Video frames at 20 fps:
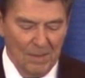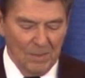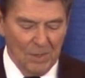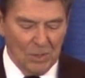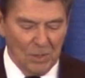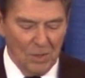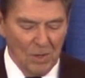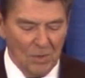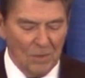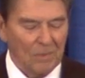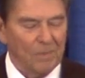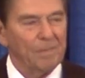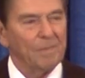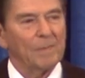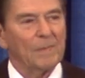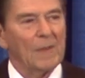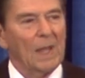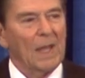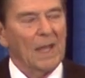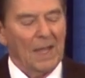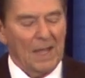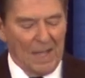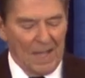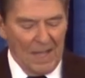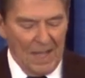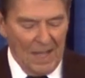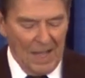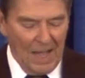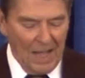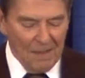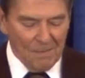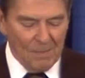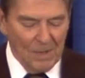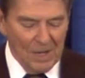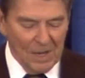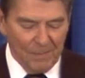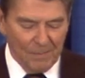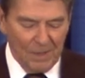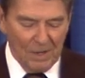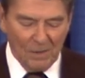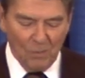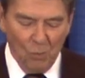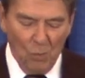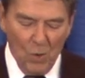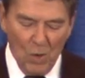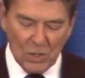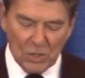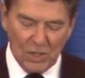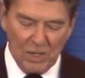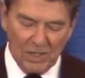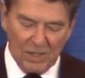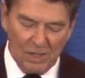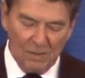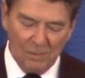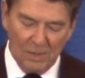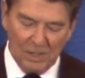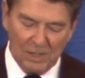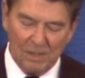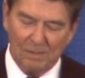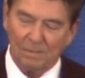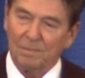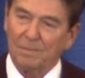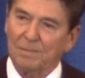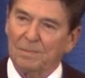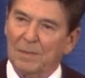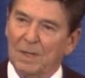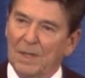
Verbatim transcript: But you know, I've been up there in Washington with them,